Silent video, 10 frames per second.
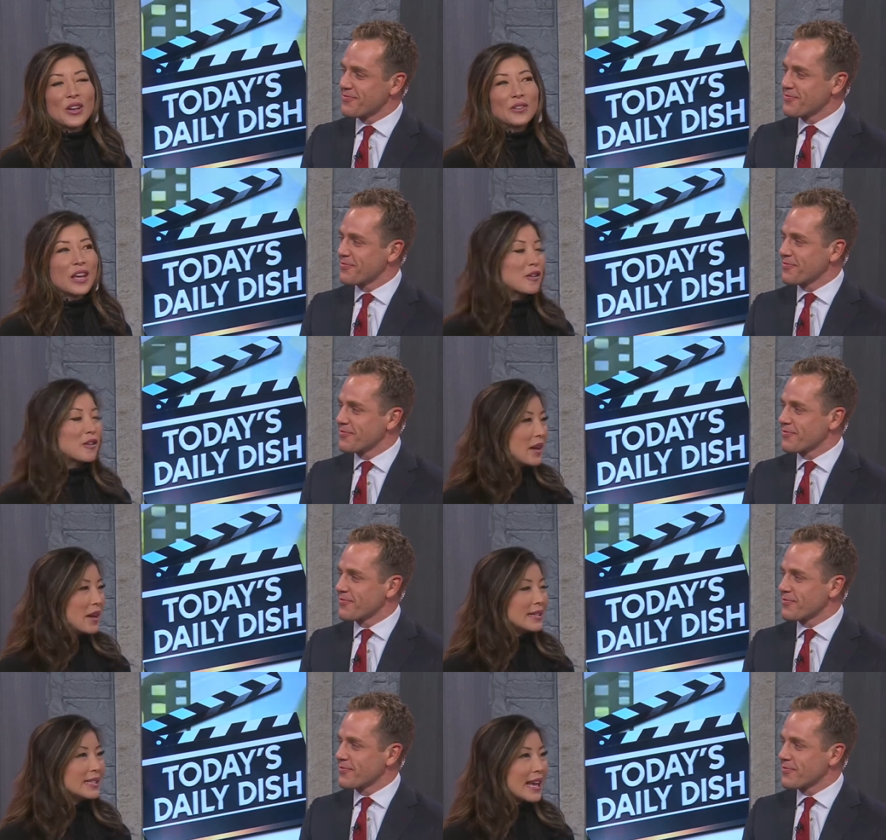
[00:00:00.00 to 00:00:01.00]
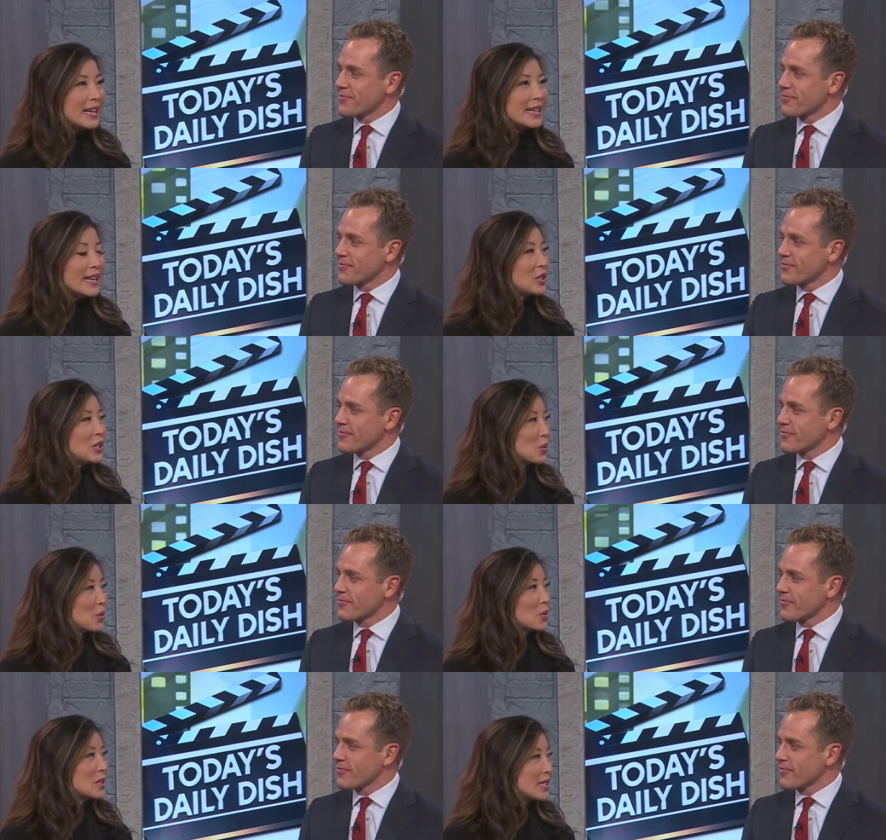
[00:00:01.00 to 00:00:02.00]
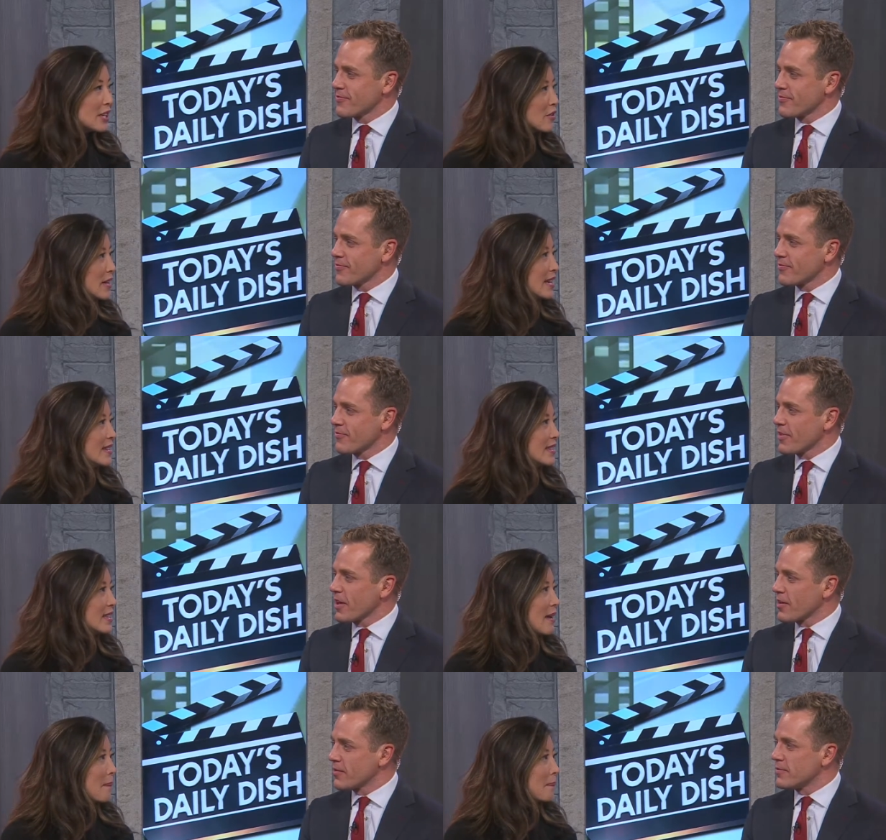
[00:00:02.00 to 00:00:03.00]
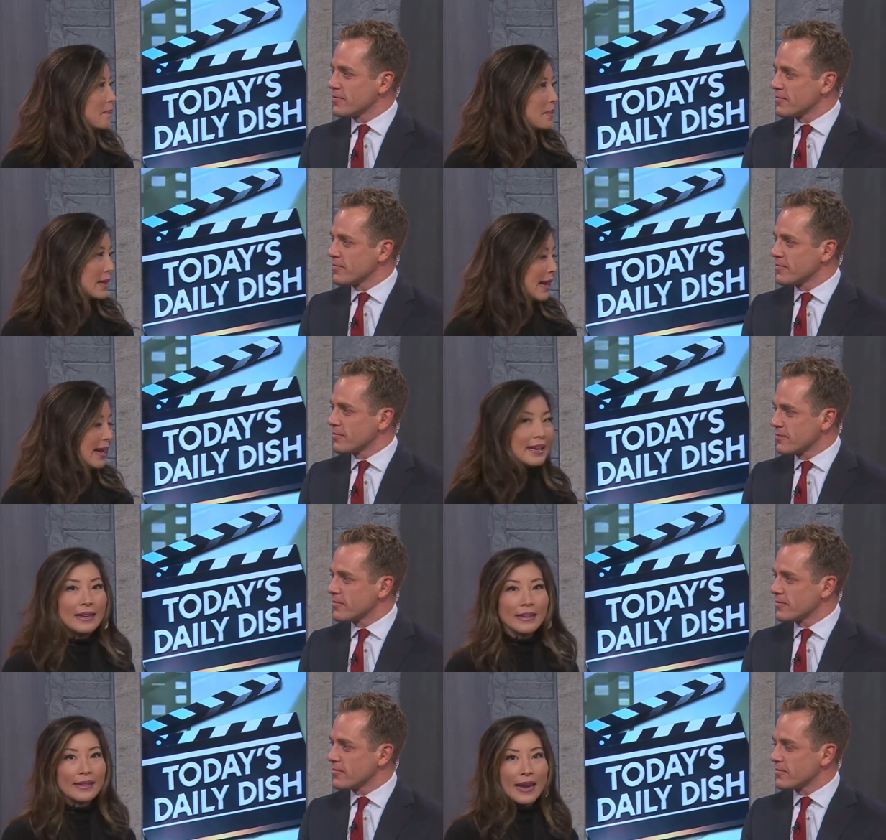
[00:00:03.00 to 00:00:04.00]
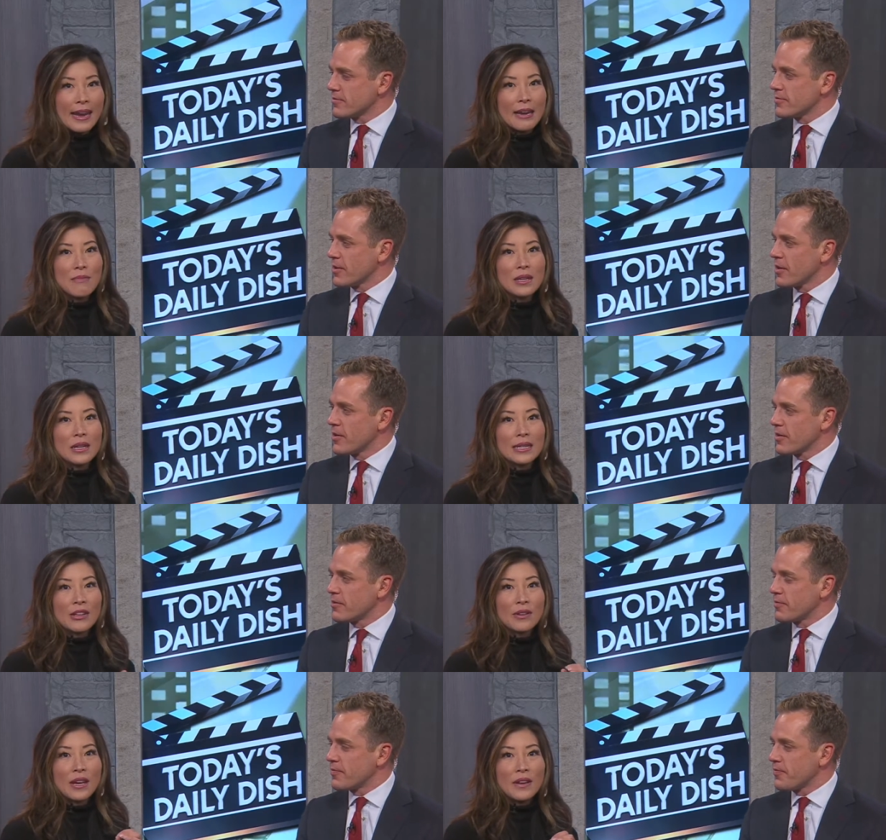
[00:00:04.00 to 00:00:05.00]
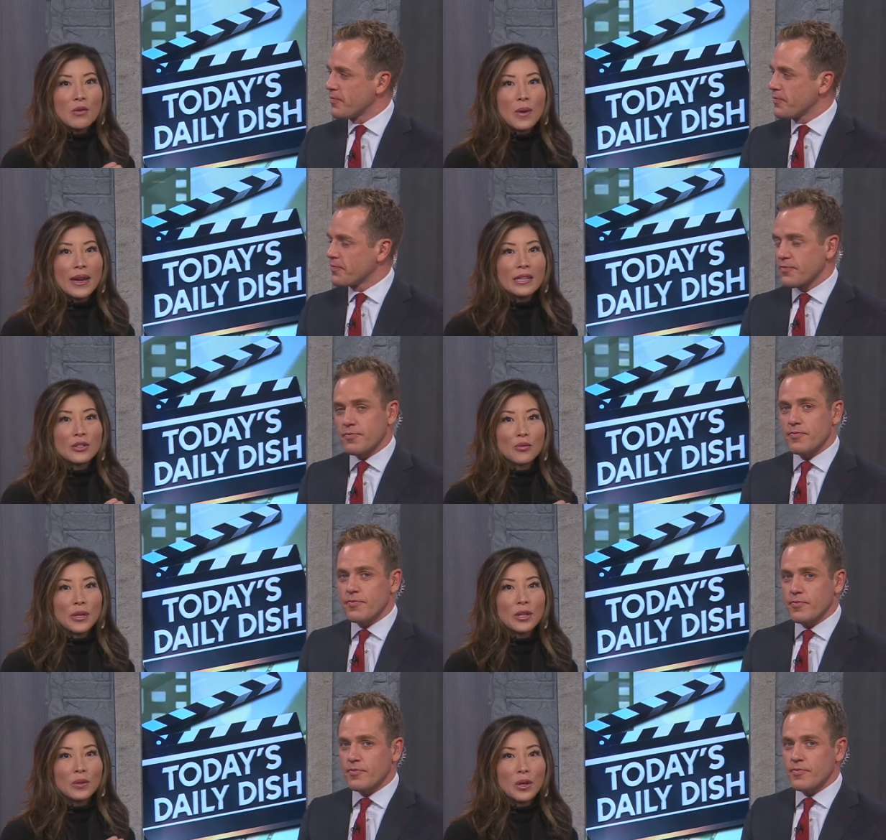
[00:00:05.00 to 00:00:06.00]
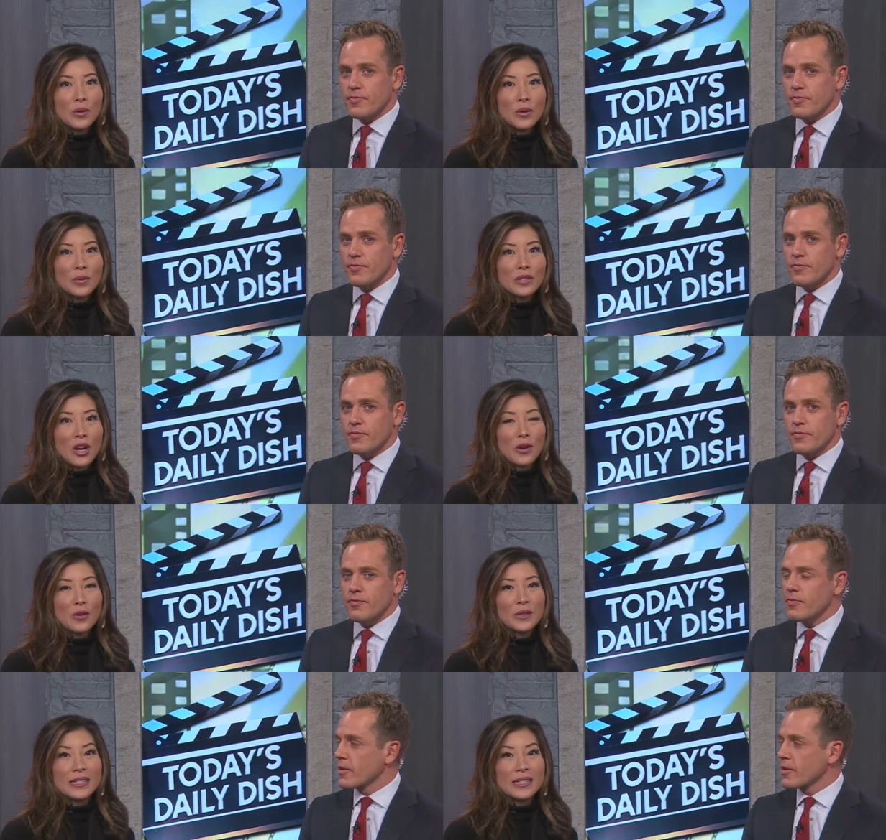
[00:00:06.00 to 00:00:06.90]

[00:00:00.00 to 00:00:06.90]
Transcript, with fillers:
Speaker 1: So Taco Bell is getting into the World Series play and game. Uh, they're giving away Dorito Locos tacos